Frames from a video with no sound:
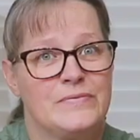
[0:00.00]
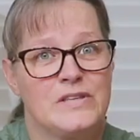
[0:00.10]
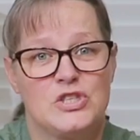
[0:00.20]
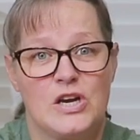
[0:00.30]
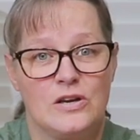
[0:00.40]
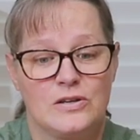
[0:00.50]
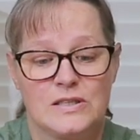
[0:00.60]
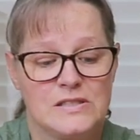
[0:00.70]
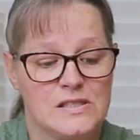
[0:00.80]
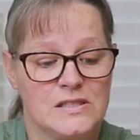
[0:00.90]
The gel
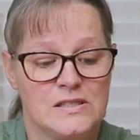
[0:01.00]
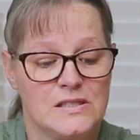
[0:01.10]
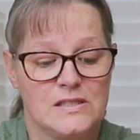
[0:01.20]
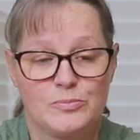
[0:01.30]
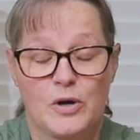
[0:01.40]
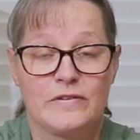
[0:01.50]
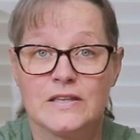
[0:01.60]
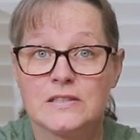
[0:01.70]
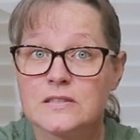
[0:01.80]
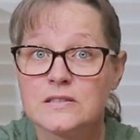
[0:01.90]
consistency is
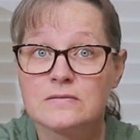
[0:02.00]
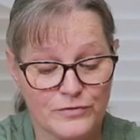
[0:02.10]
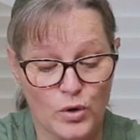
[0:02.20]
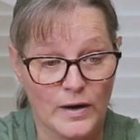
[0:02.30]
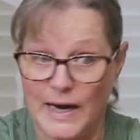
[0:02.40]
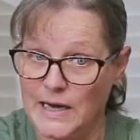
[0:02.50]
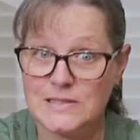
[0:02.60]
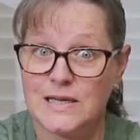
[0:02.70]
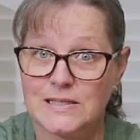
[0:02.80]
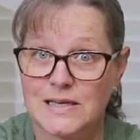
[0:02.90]
perfect for
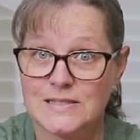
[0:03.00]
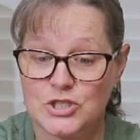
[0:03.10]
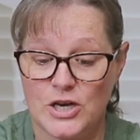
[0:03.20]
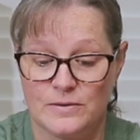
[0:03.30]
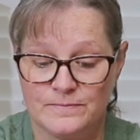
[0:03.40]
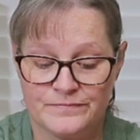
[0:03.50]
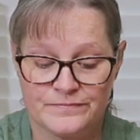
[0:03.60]
hand sanitizing gel.